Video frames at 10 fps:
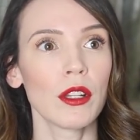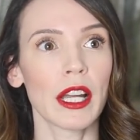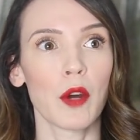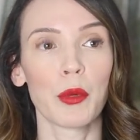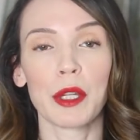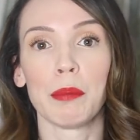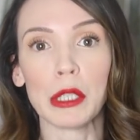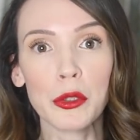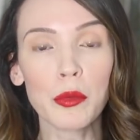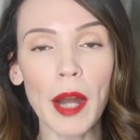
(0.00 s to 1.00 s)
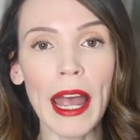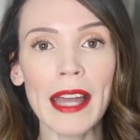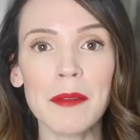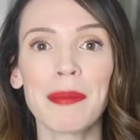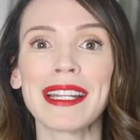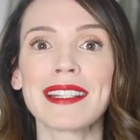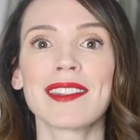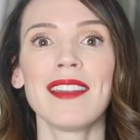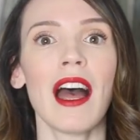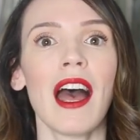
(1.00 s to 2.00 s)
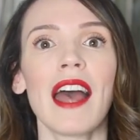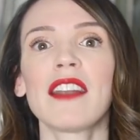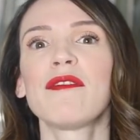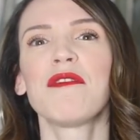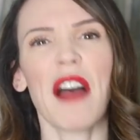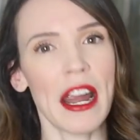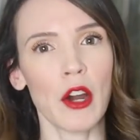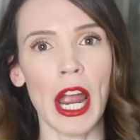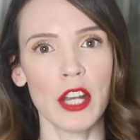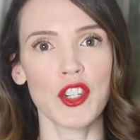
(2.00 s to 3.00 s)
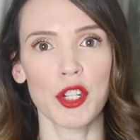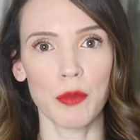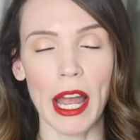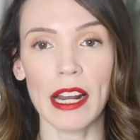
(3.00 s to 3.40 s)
like a really blue red, but it's not fire engine red.